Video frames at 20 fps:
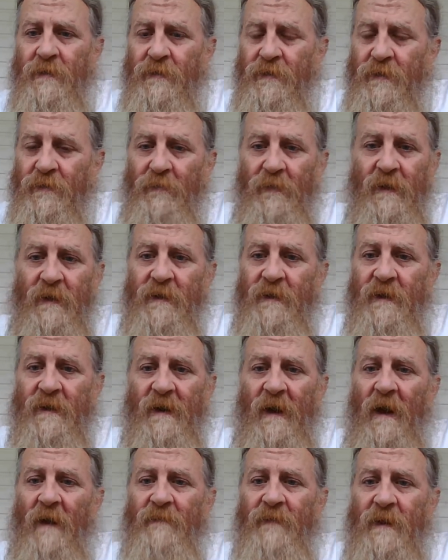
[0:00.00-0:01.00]
you, read
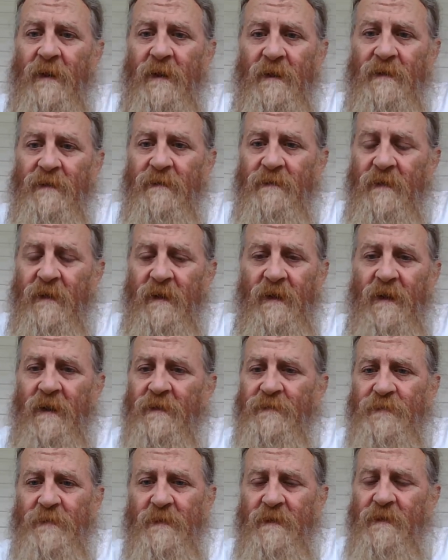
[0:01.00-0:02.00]
NIV and
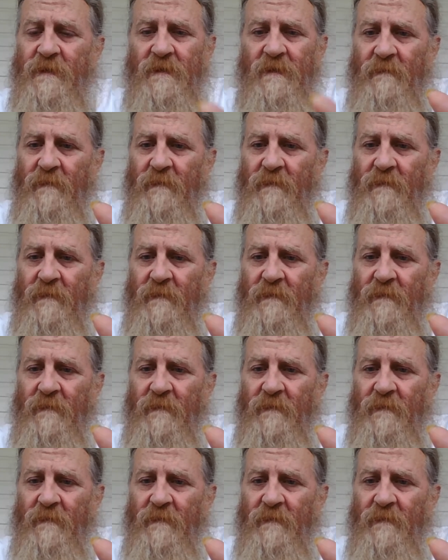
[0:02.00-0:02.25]
ESV.